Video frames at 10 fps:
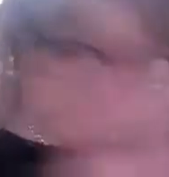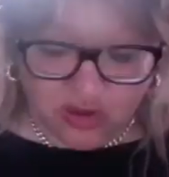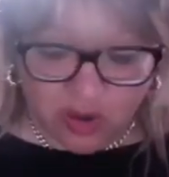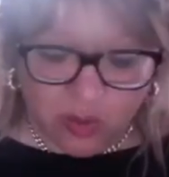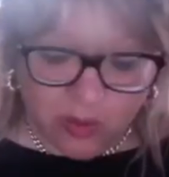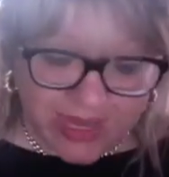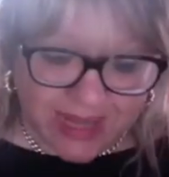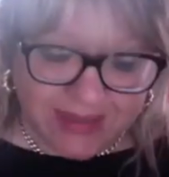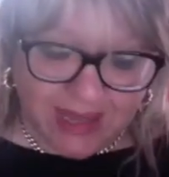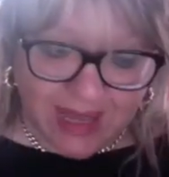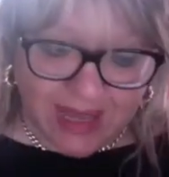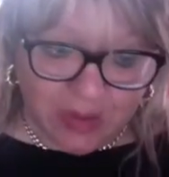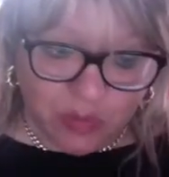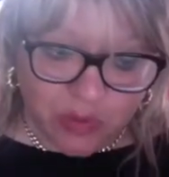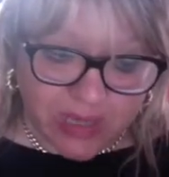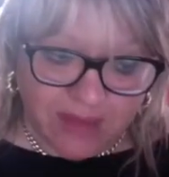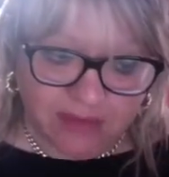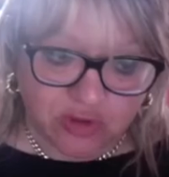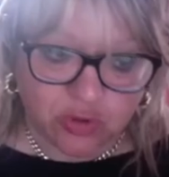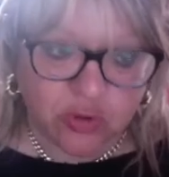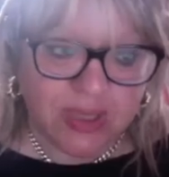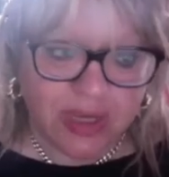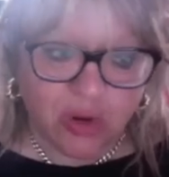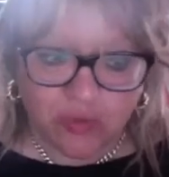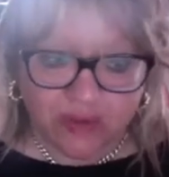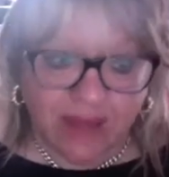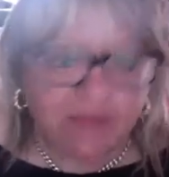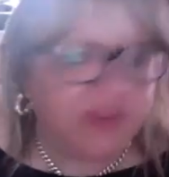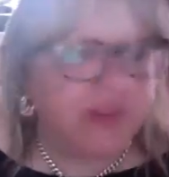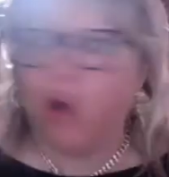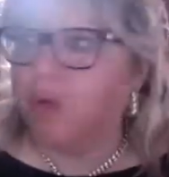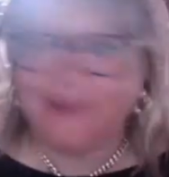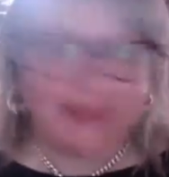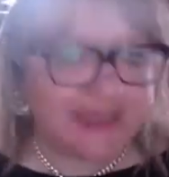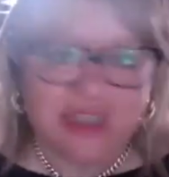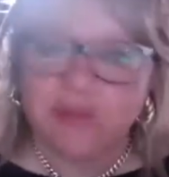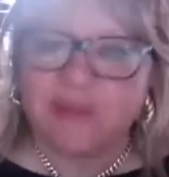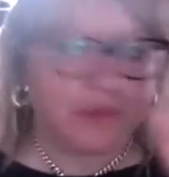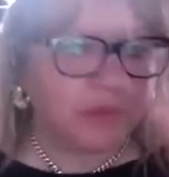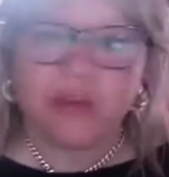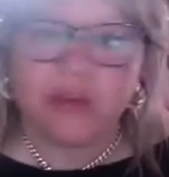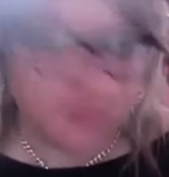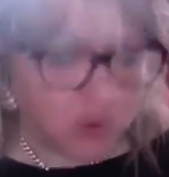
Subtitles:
on one hand, we have to overcome the dogmatism that postmodern